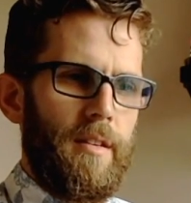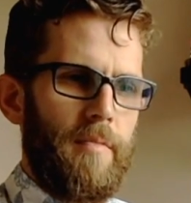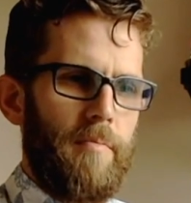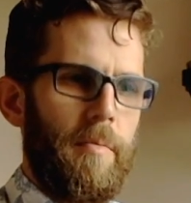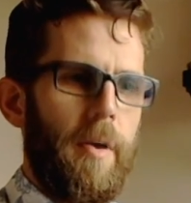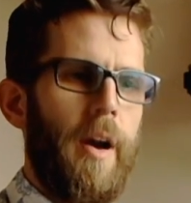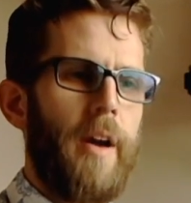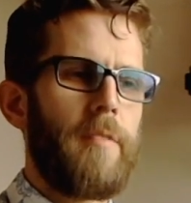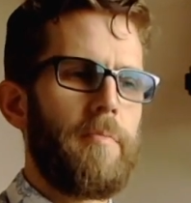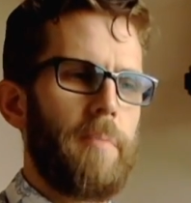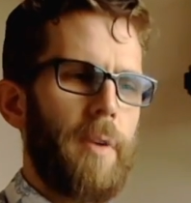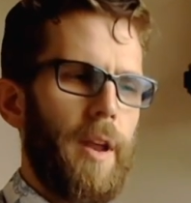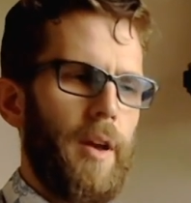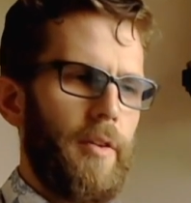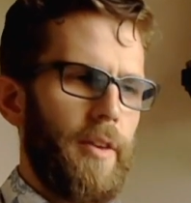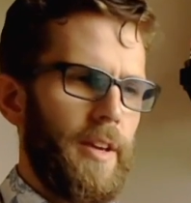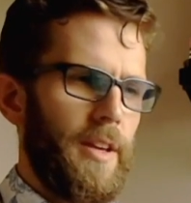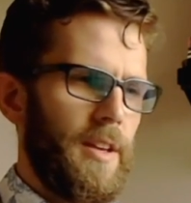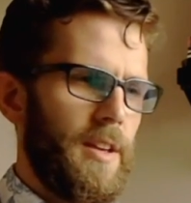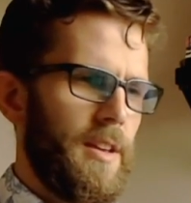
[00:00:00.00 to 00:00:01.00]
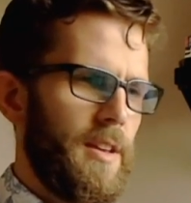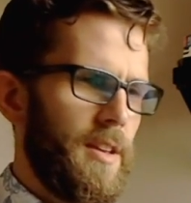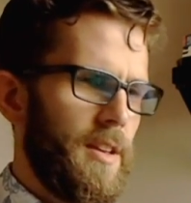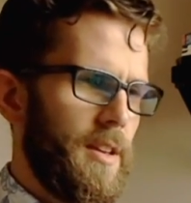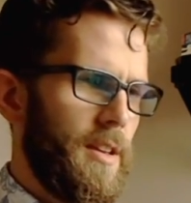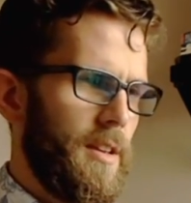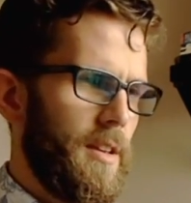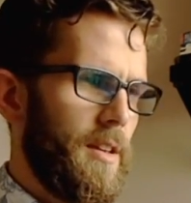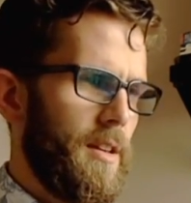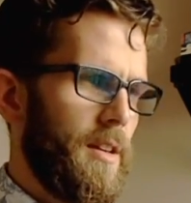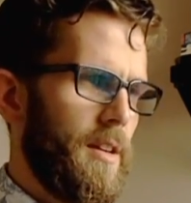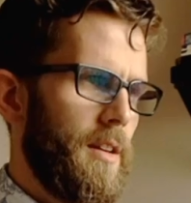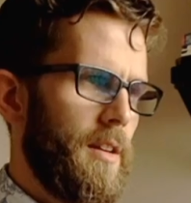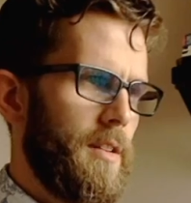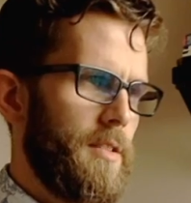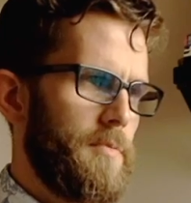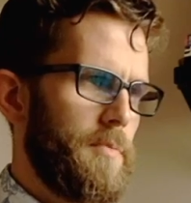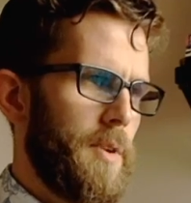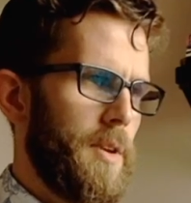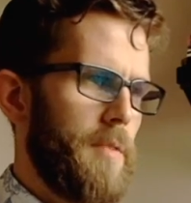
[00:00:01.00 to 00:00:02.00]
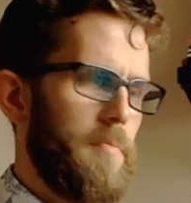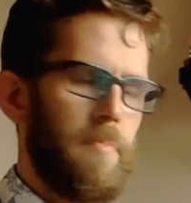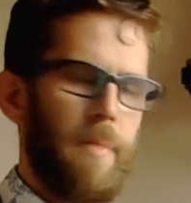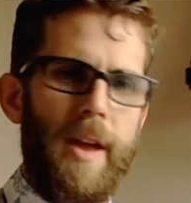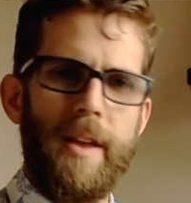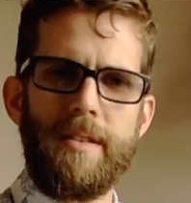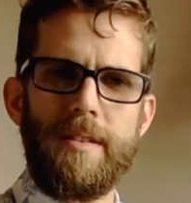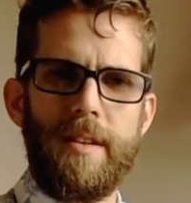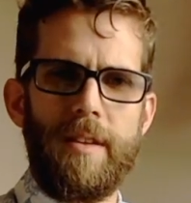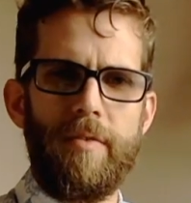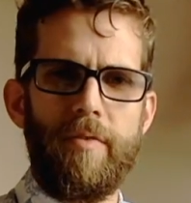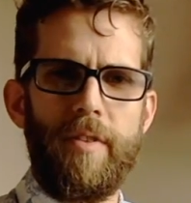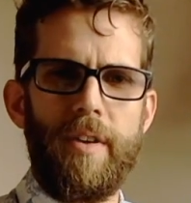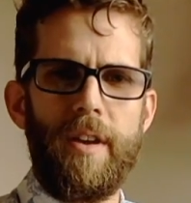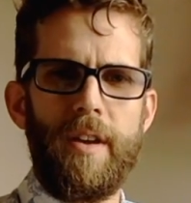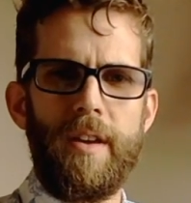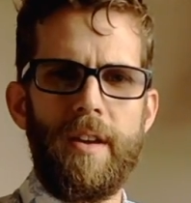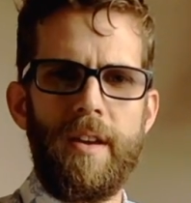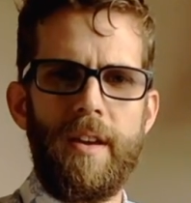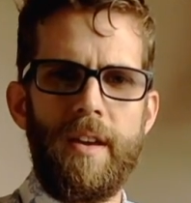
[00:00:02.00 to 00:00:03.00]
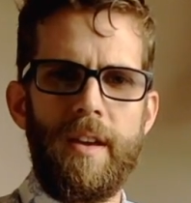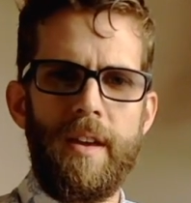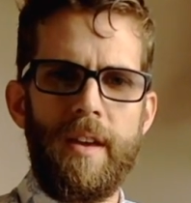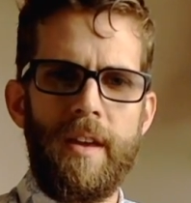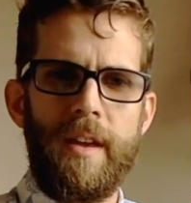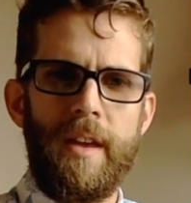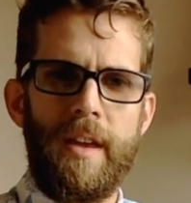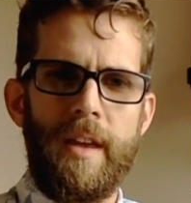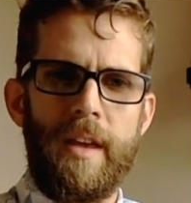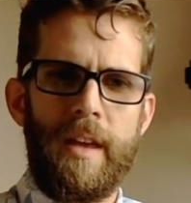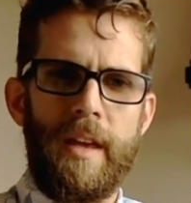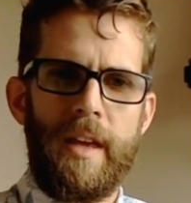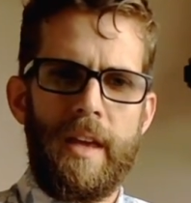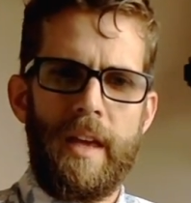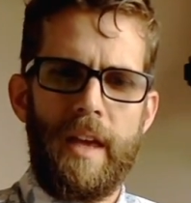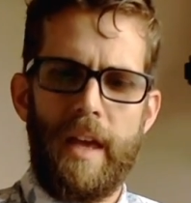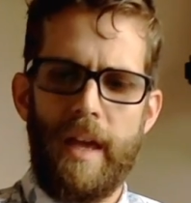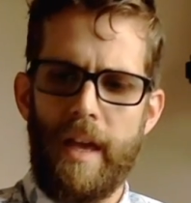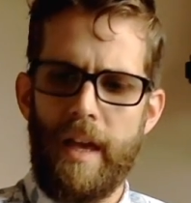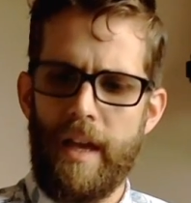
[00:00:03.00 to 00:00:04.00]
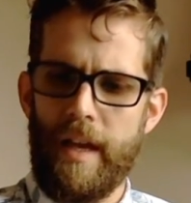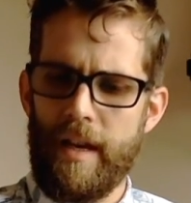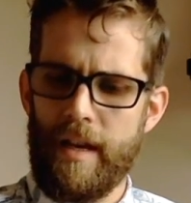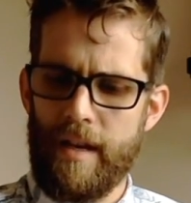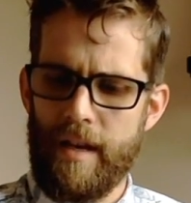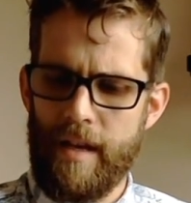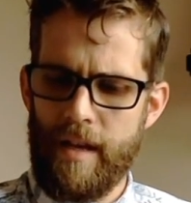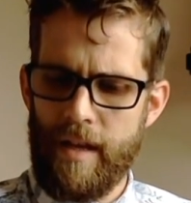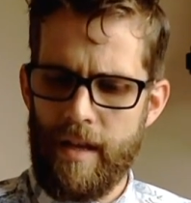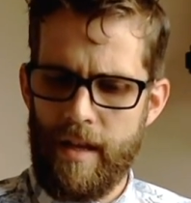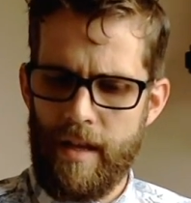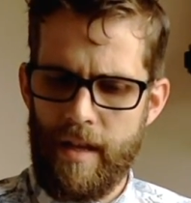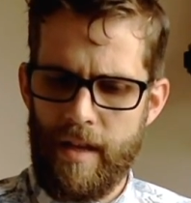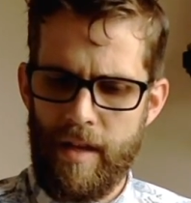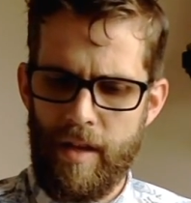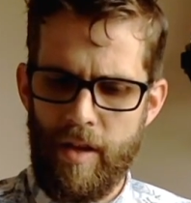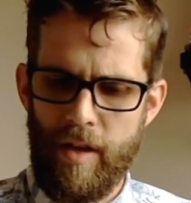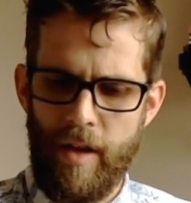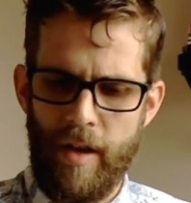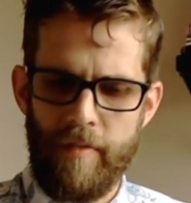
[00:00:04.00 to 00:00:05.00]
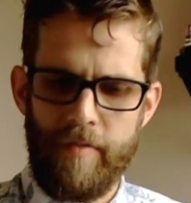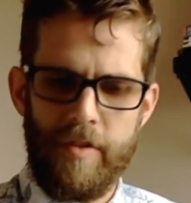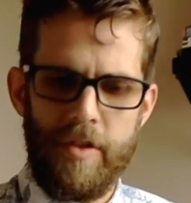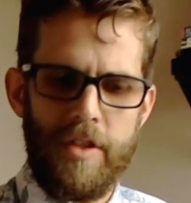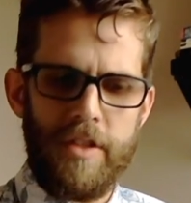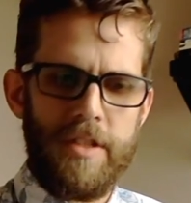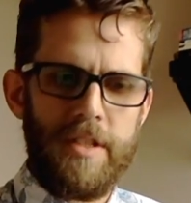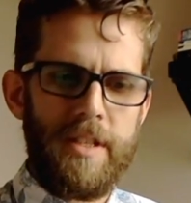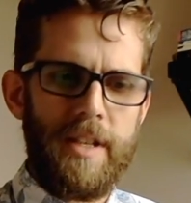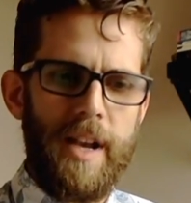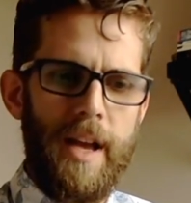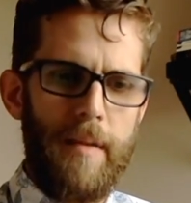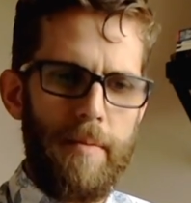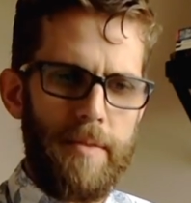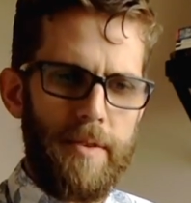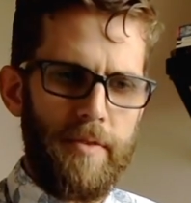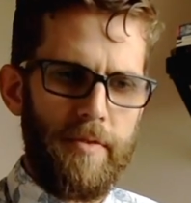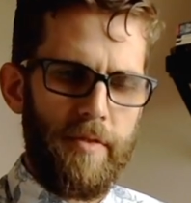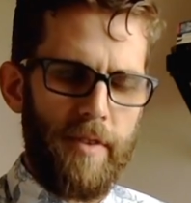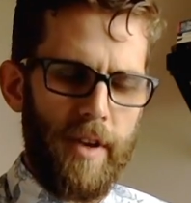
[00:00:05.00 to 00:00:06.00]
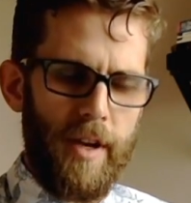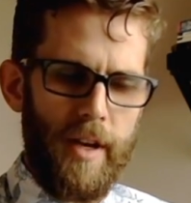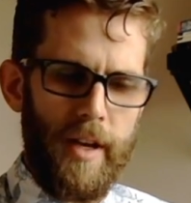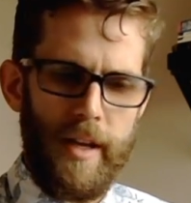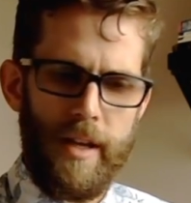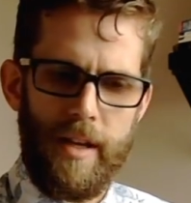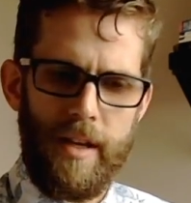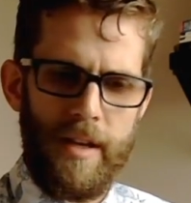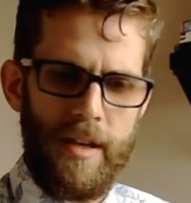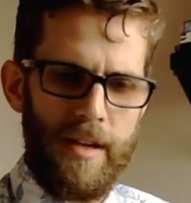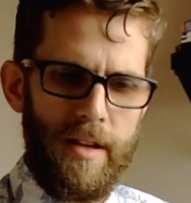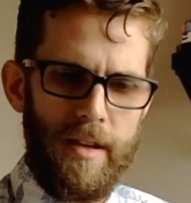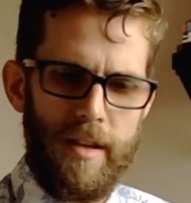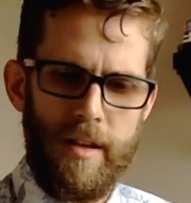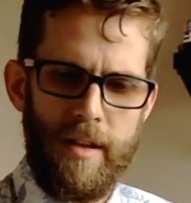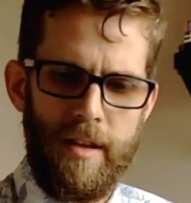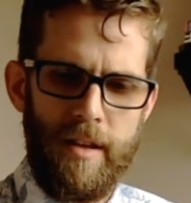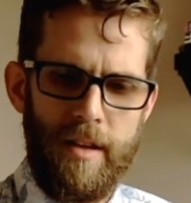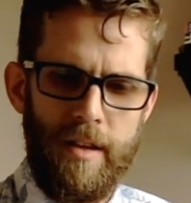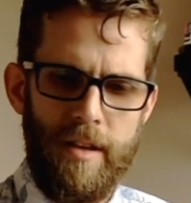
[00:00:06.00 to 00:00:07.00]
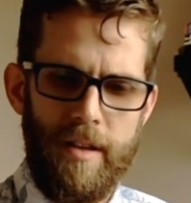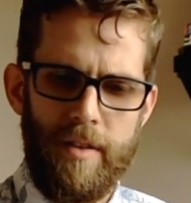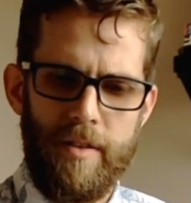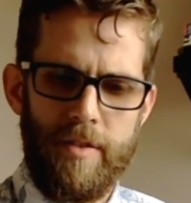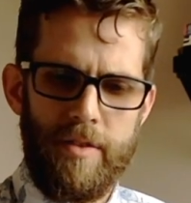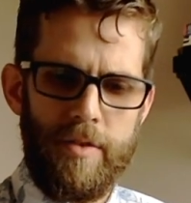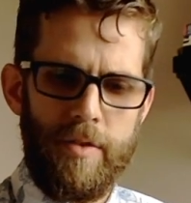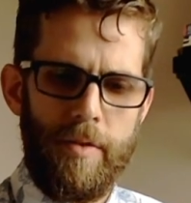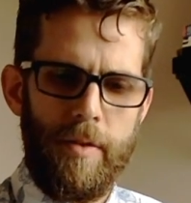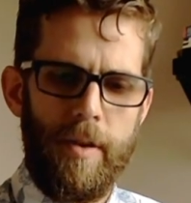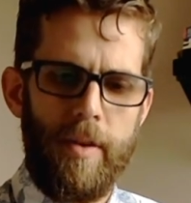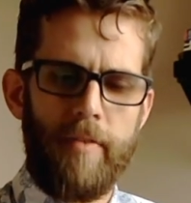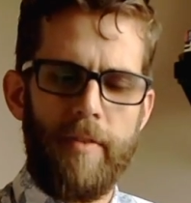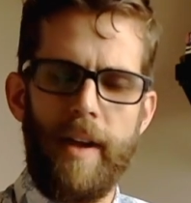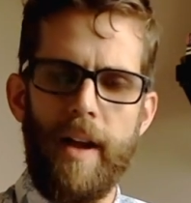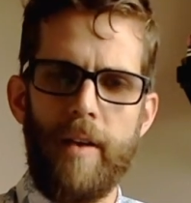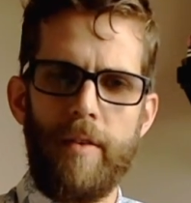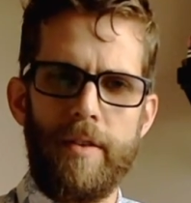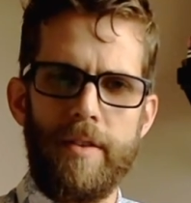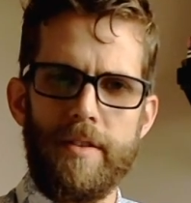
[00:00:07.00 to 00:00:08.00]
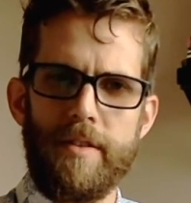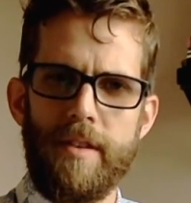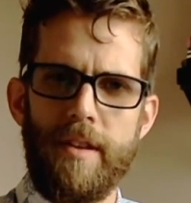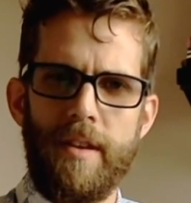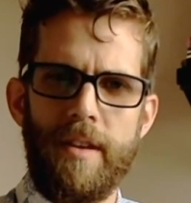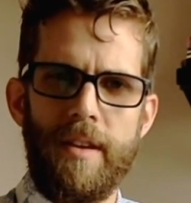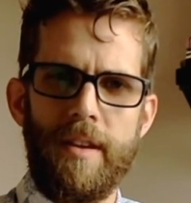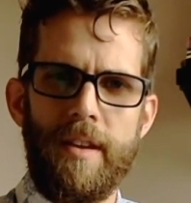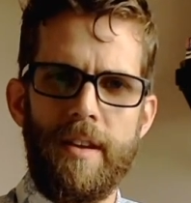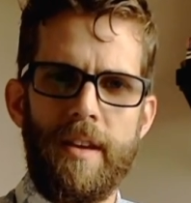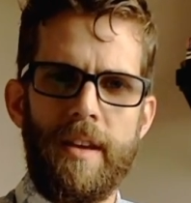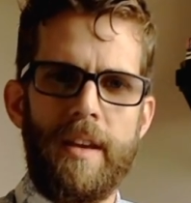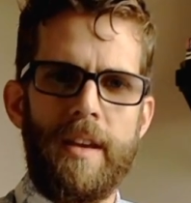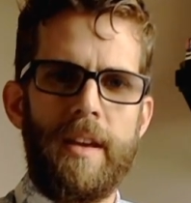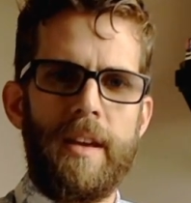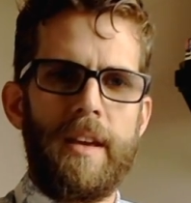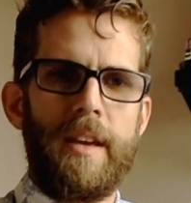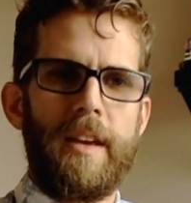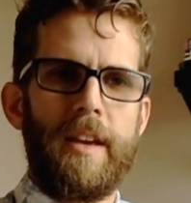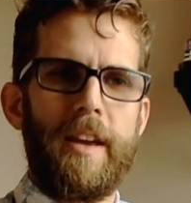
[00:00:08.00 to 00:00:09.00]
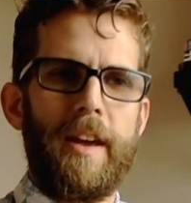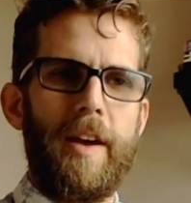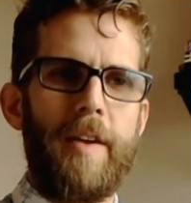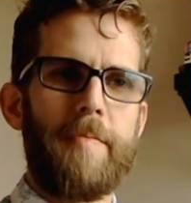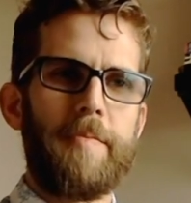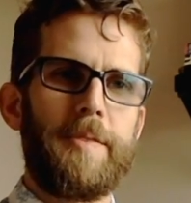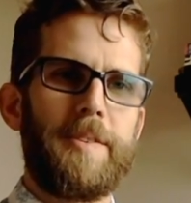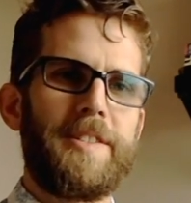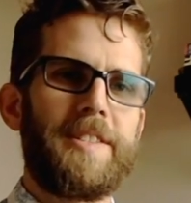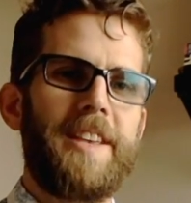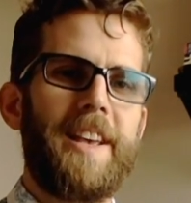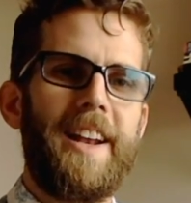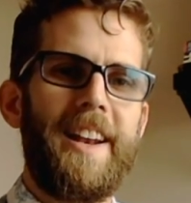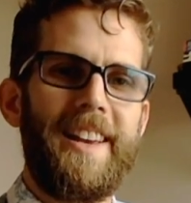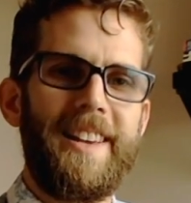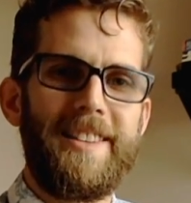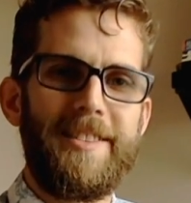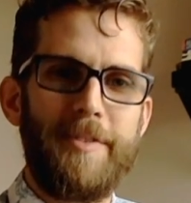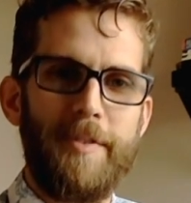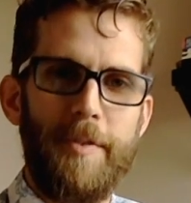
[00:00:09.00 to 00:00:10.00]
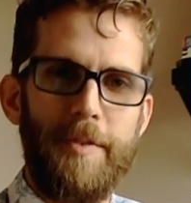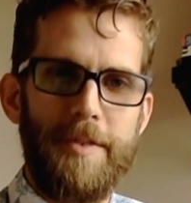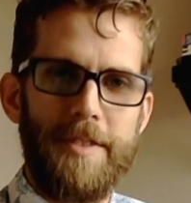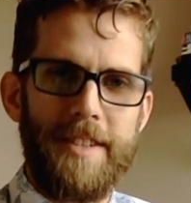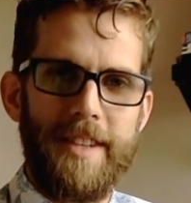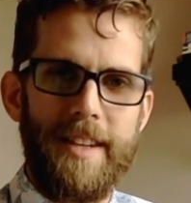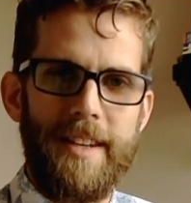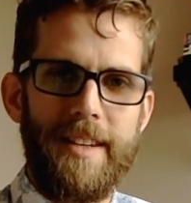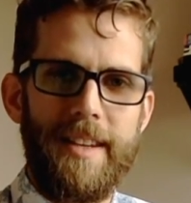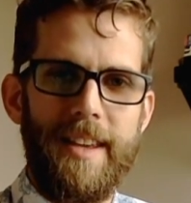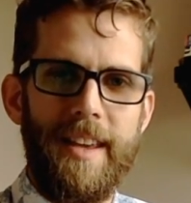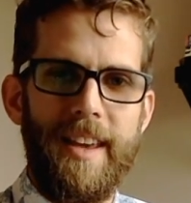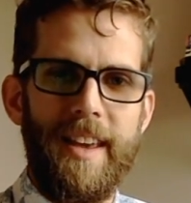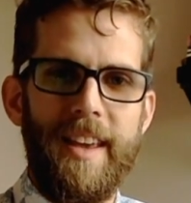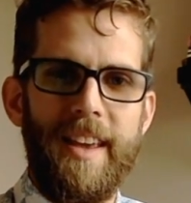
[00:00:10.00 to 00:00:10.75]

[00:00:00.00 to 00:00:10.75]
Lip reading: mind-blowing, has been massive, and I've just slept for like 12 hours. I'm still exhausted.